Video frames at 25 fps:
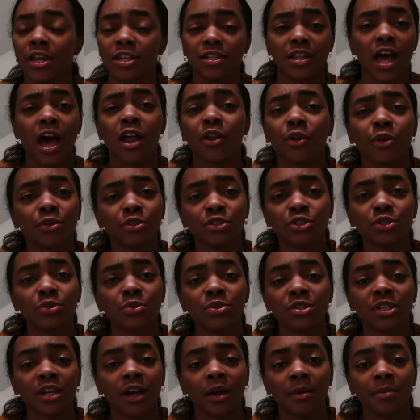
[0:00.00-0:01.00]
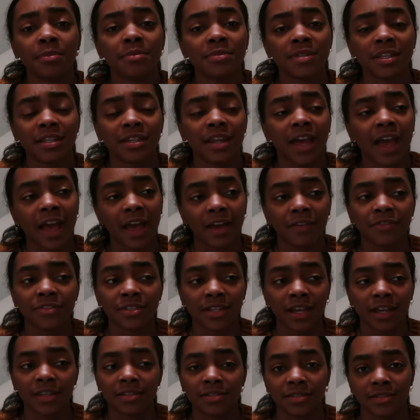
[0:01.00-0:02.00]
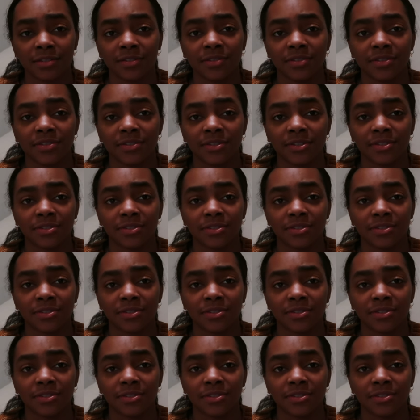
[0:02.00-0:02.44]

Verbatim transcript: not all shoes come in half sizes.